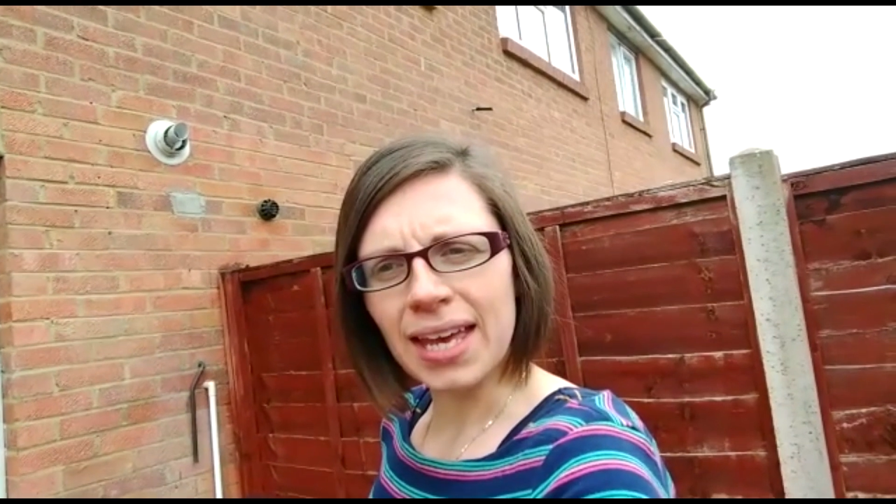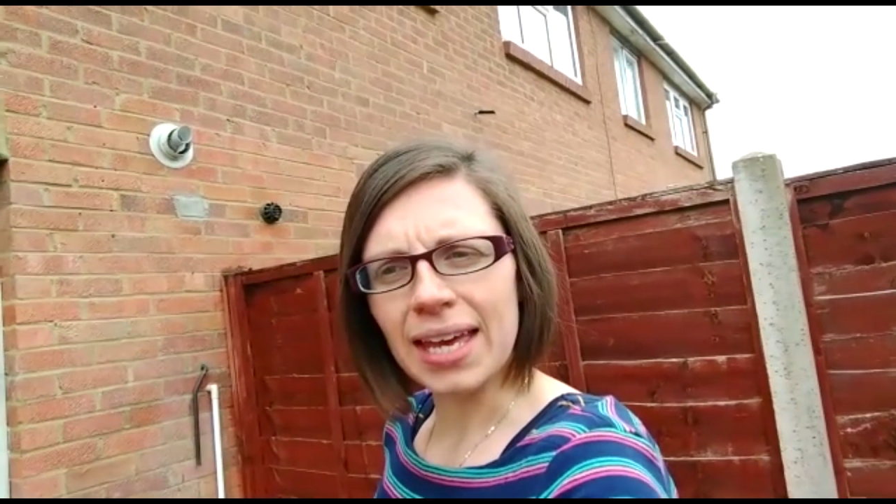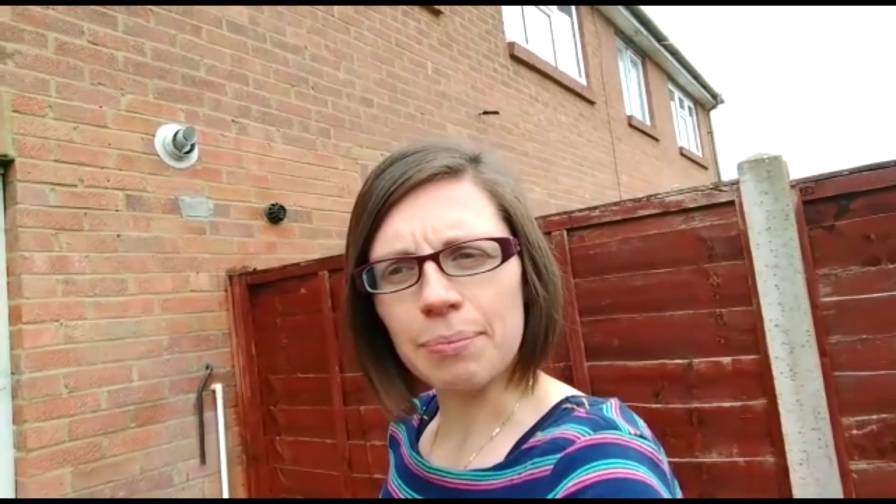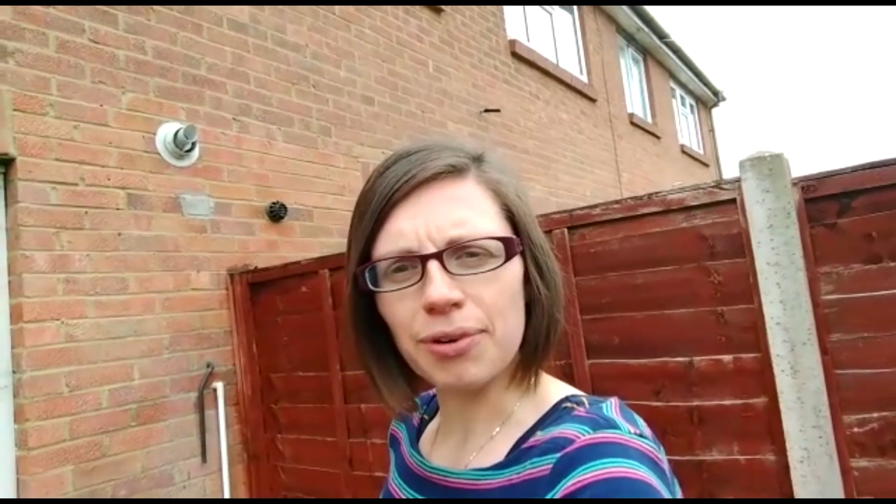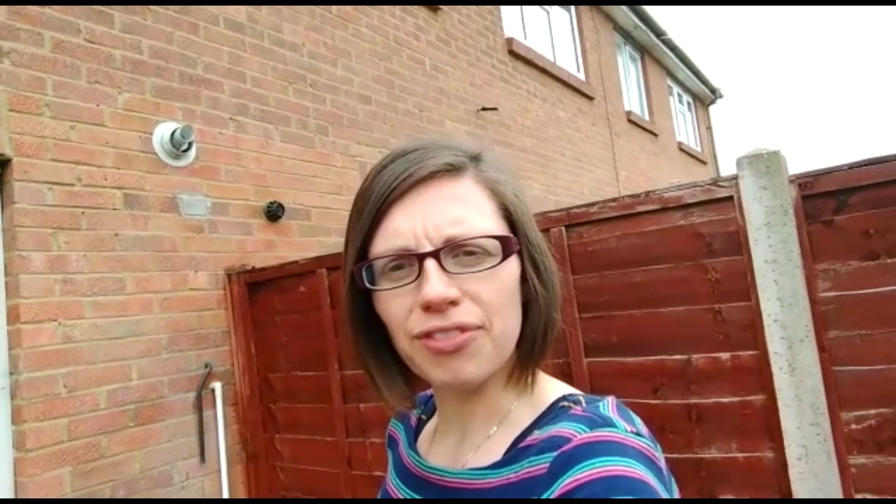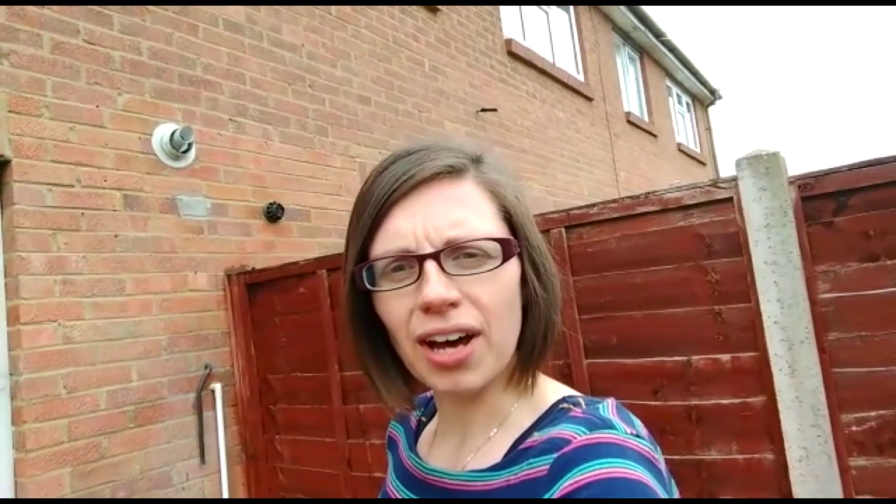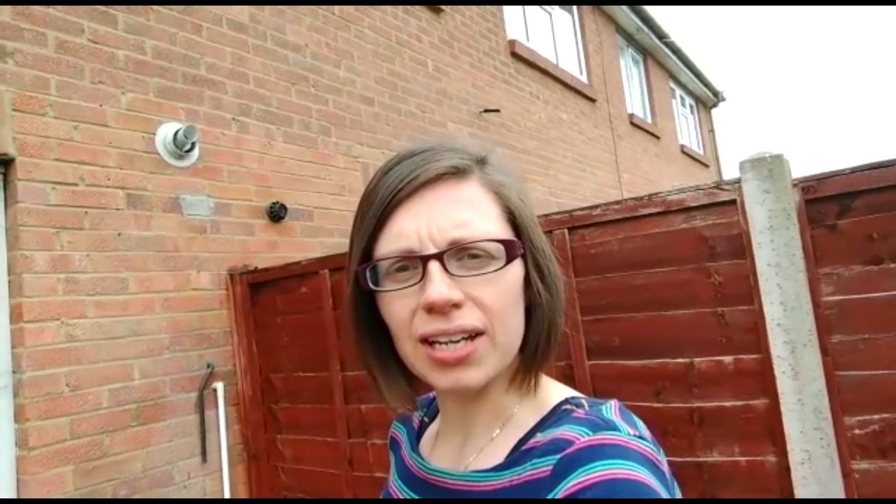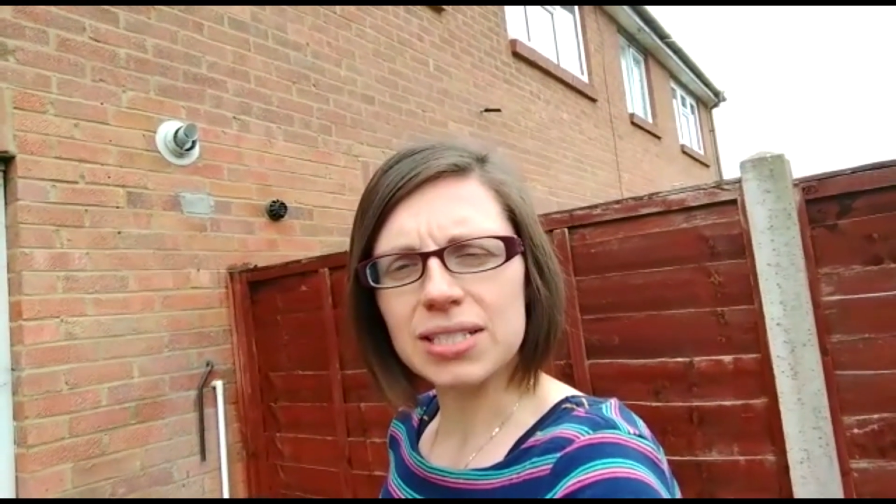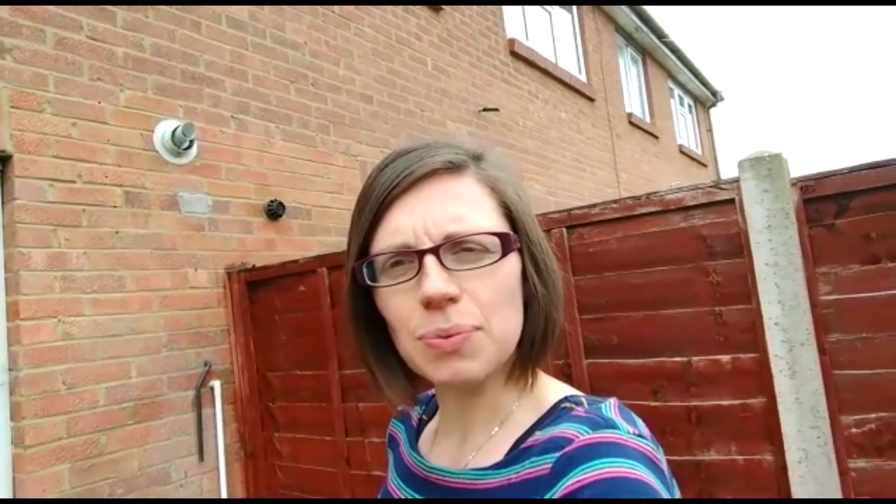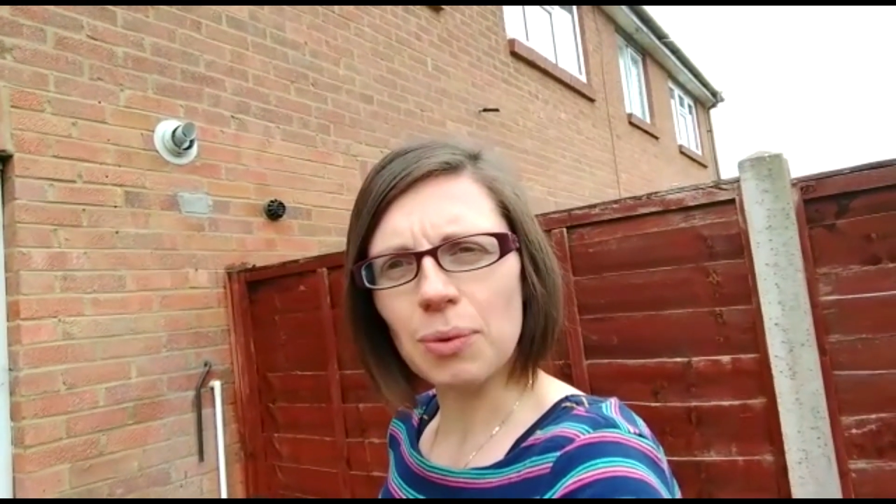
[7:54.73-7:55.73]
It
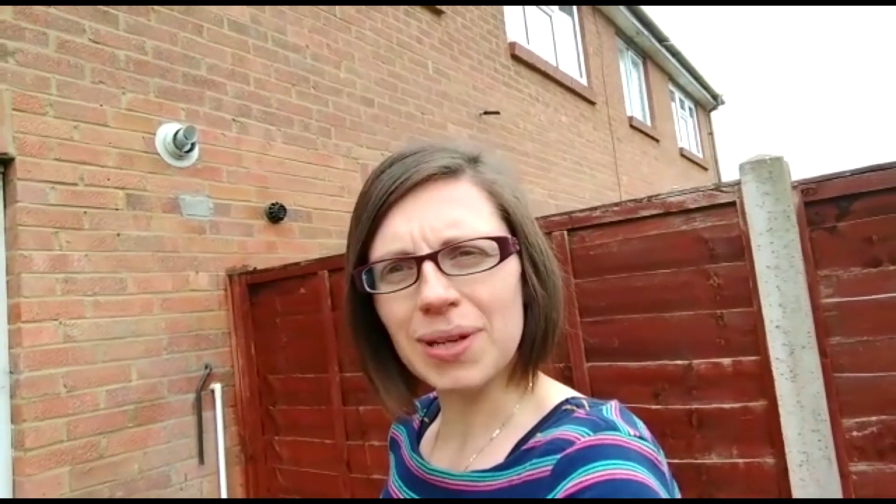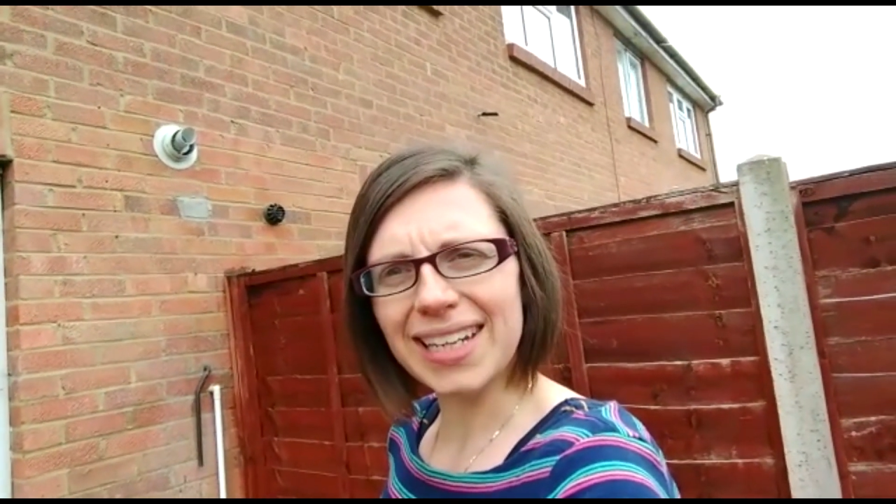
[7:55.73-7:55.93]
provides what we